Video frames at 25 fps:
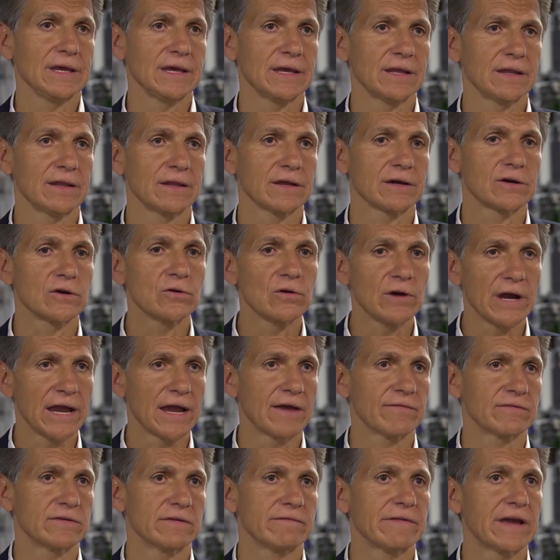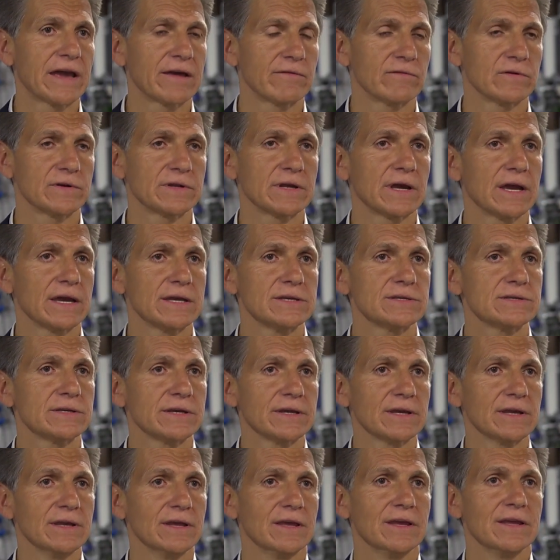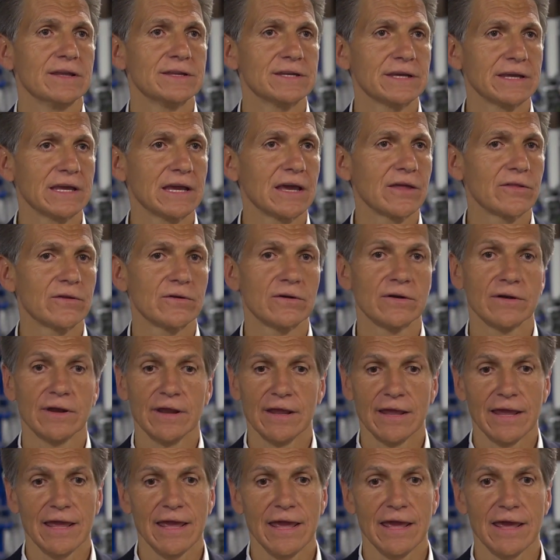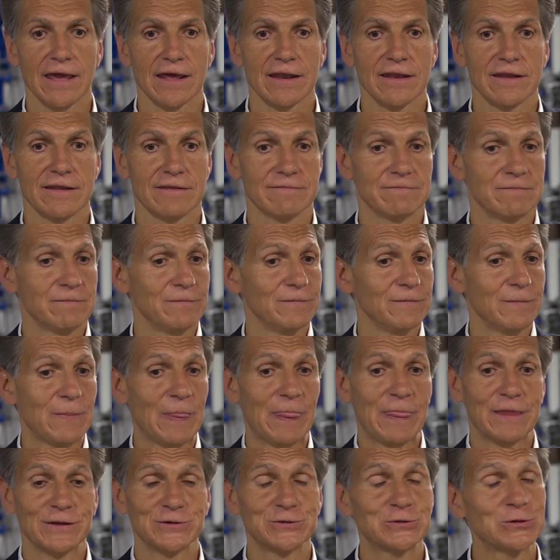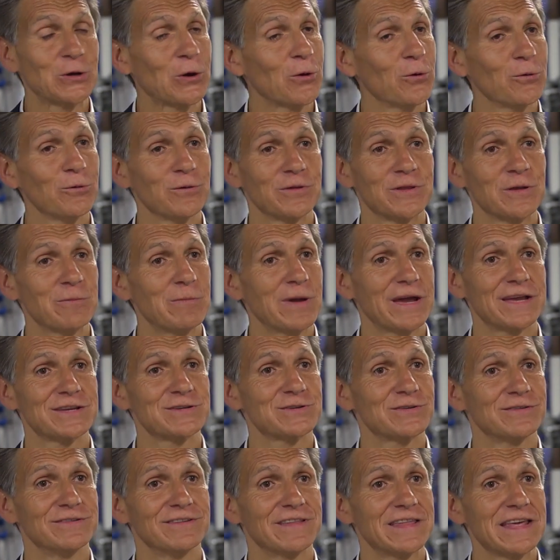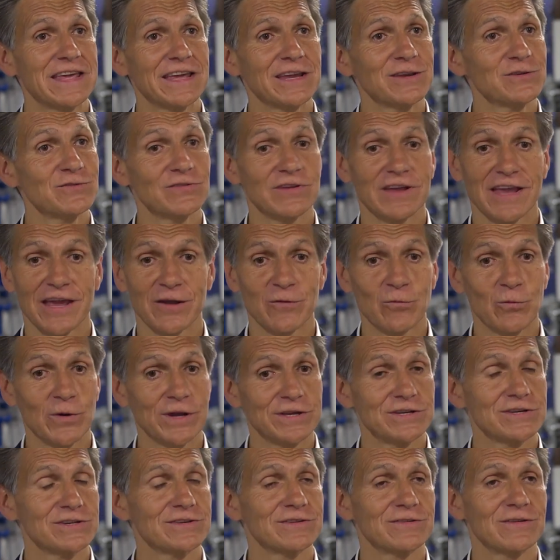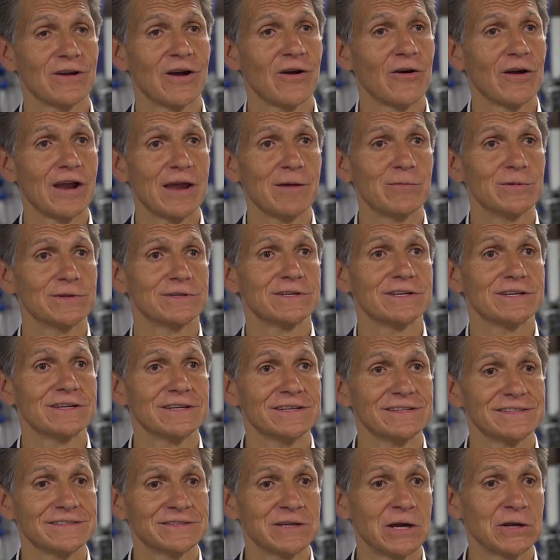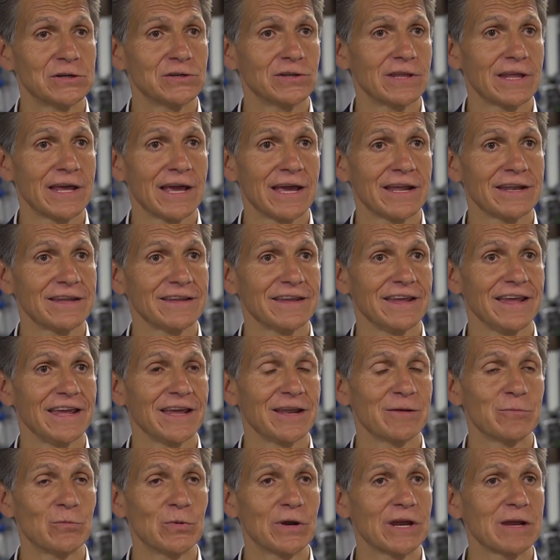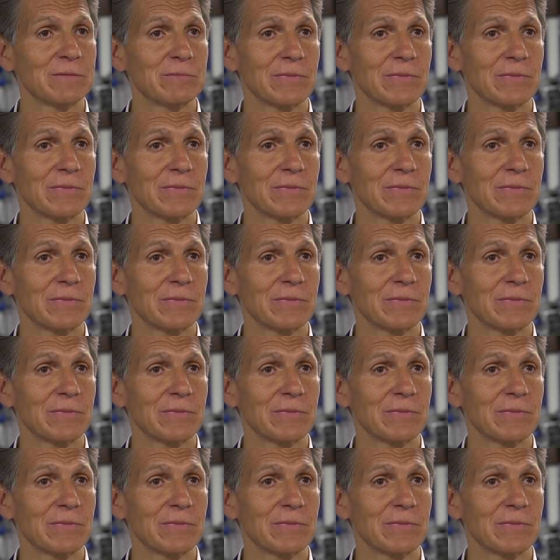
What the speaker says: in the craft of advertising together and show the best things, and we just are able to touch that and bring